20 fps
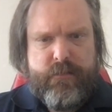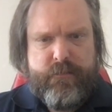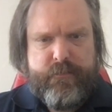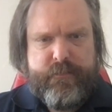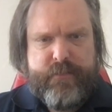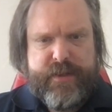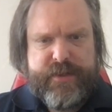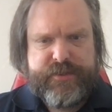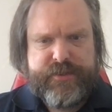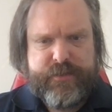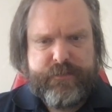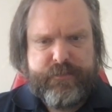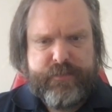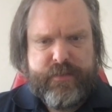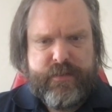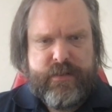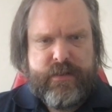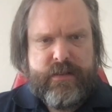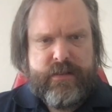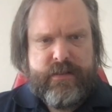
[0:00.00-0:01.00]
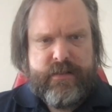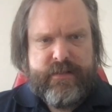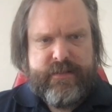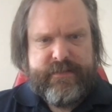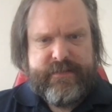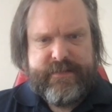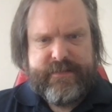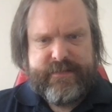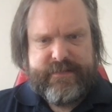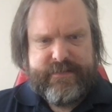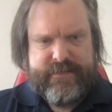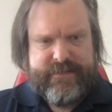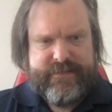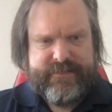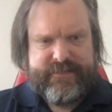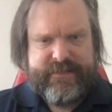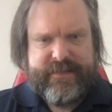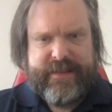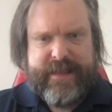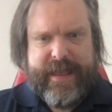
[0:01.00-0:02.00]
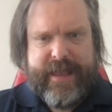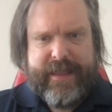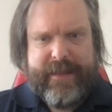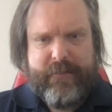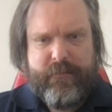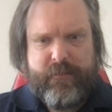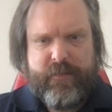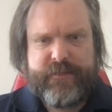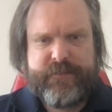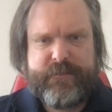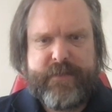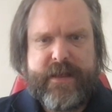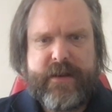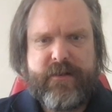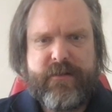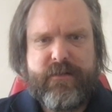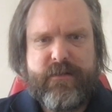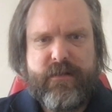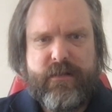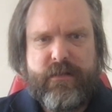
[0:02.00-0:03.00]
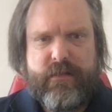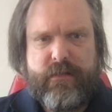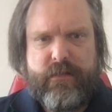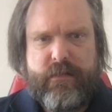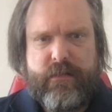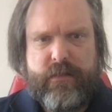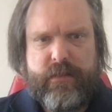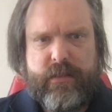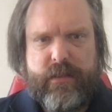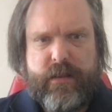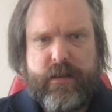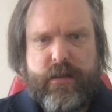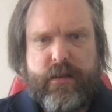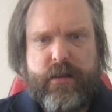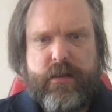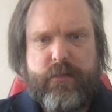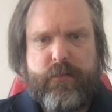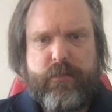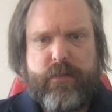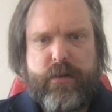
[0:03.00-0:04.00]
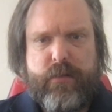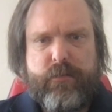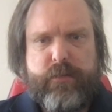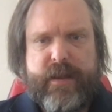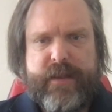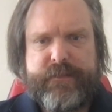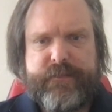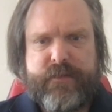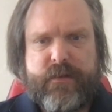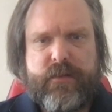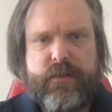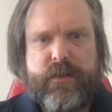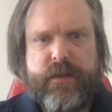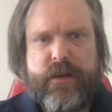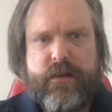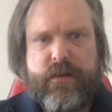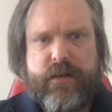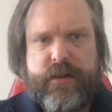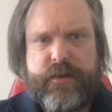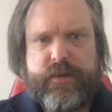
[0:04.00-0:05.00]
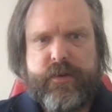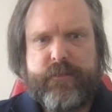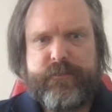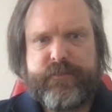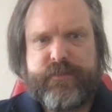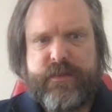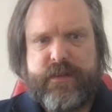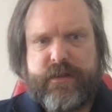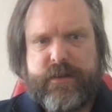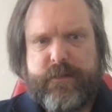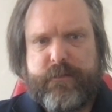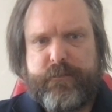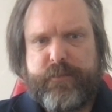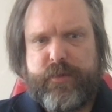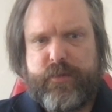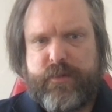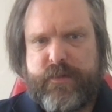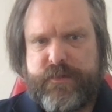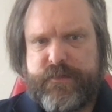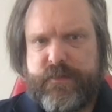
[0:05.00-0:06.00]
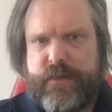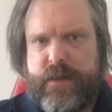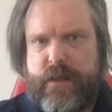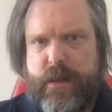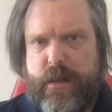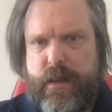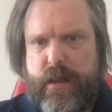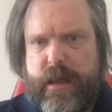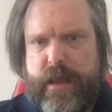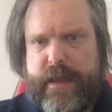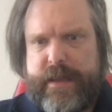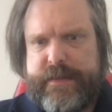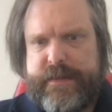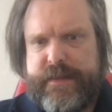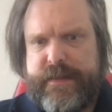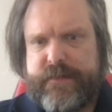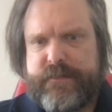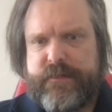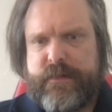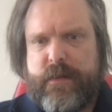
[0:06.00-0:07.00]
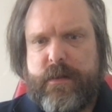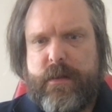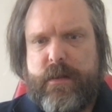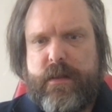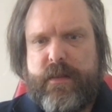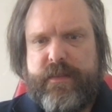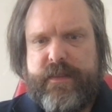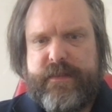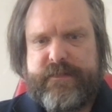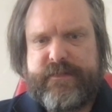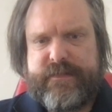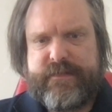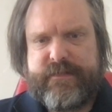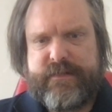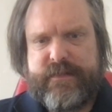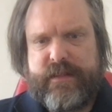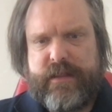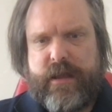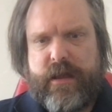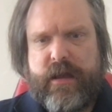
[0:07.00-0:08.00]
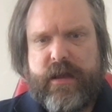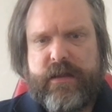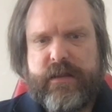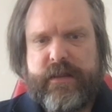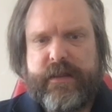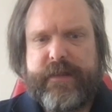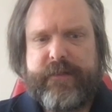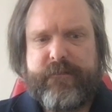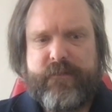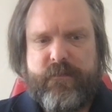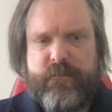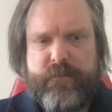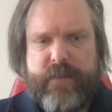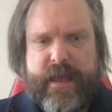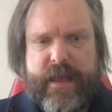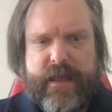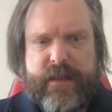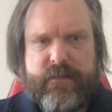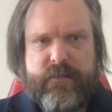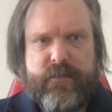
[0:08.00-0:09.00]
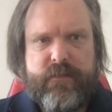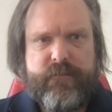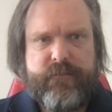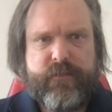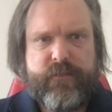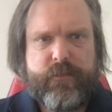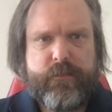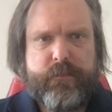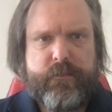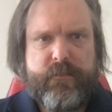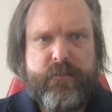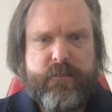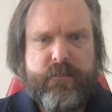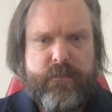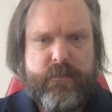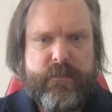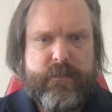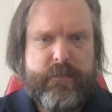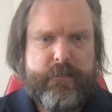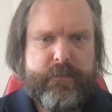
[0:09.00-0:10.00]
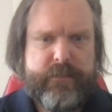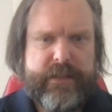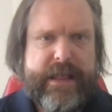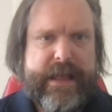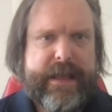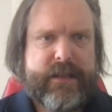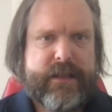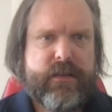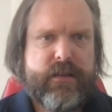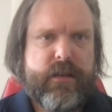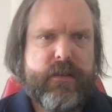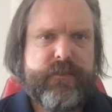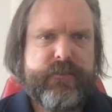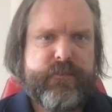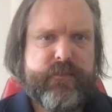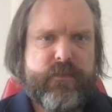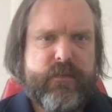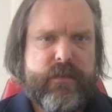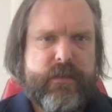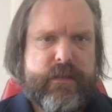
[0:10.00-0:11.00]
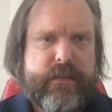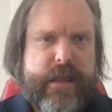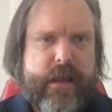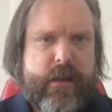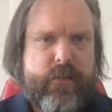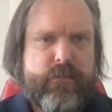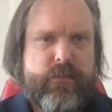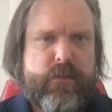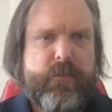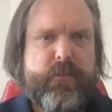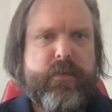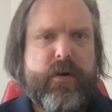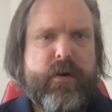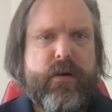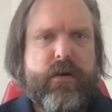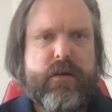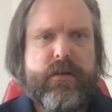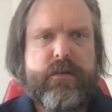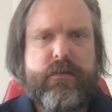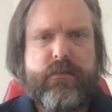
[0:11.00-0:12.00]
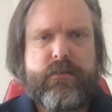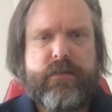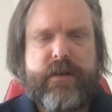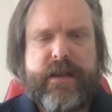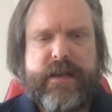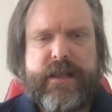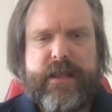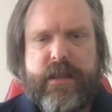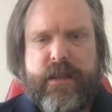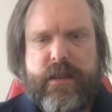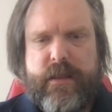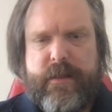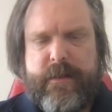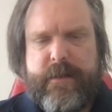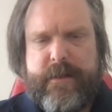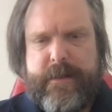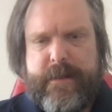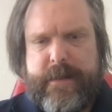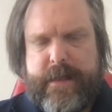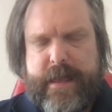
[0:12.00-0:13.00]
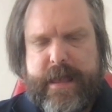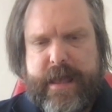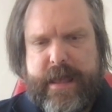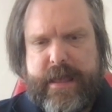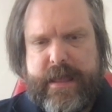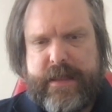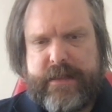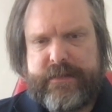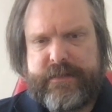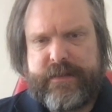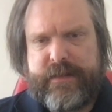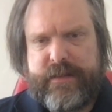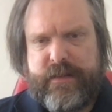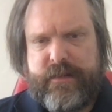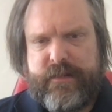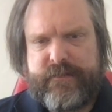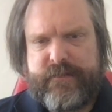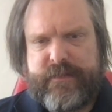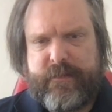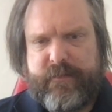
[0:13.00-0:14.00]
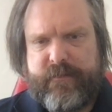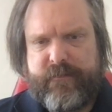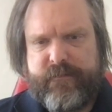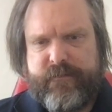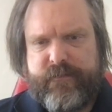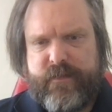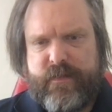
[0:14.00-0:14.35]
bishop to c8 was better a ways earlier in terms of the computer's ideas. This is ugly bad for black. He's down a pawn already, and some of